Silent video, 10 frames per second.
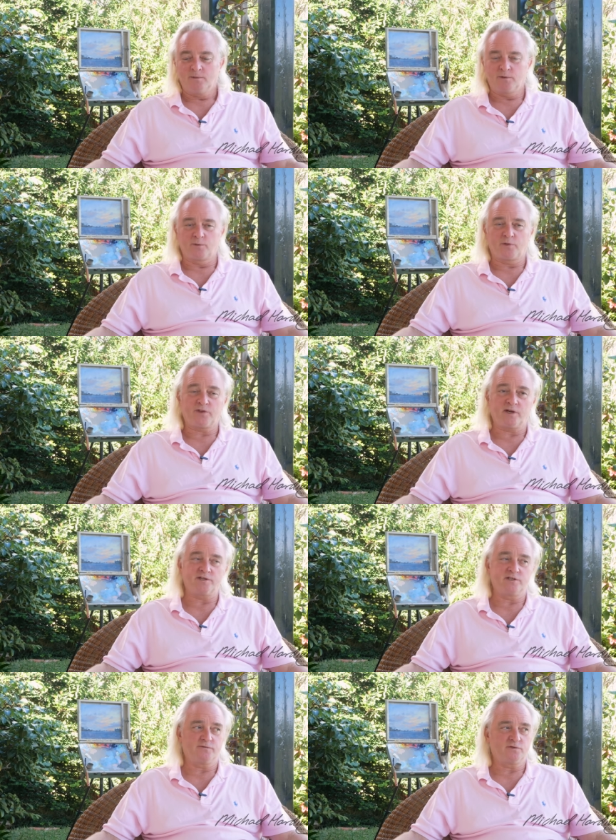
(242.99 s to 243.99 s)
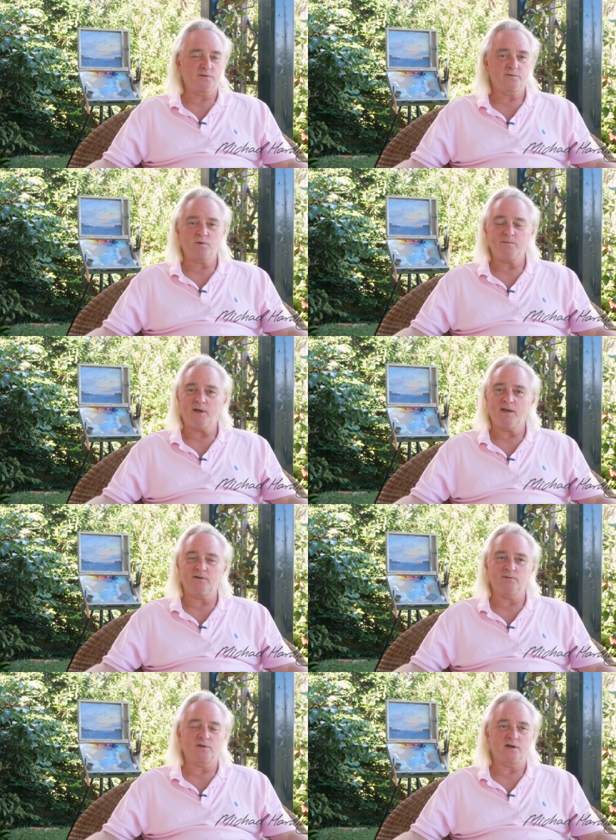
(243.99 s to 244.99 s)
With all the thousands of tubes we
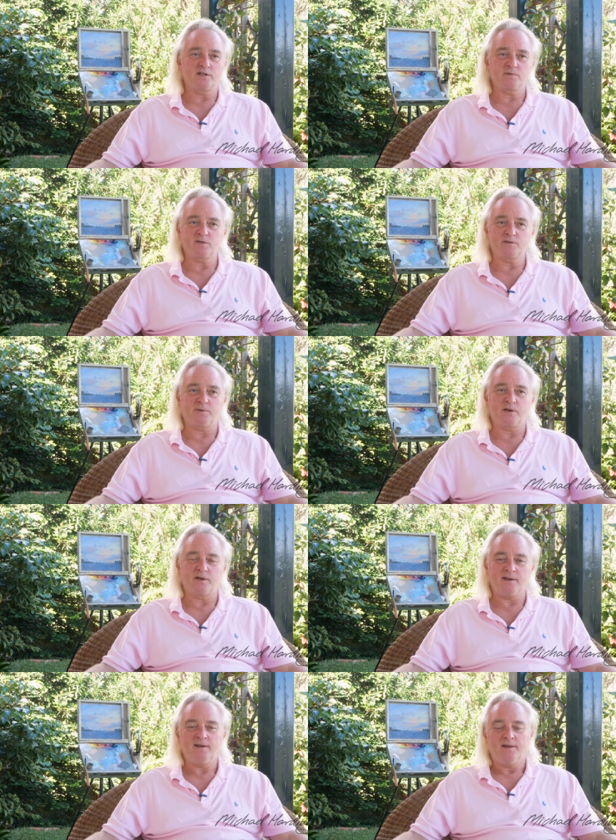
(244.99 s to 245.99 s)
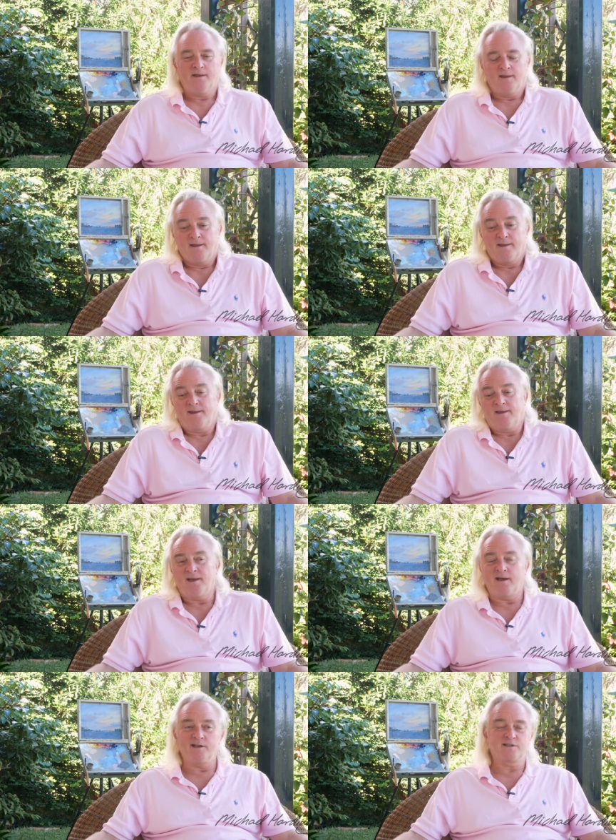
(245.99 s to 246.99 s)
make and all the artists we supply,
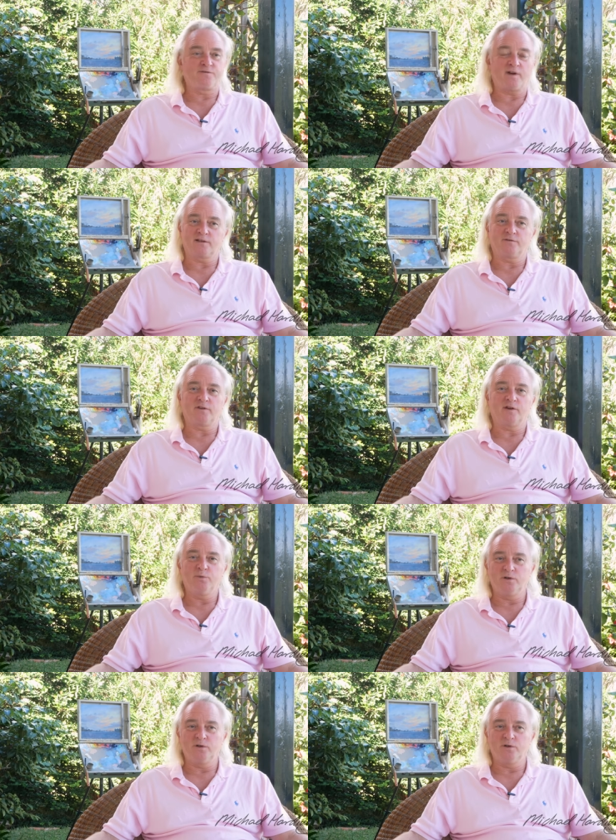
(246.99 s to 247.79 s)
yeah, it's a fact of life.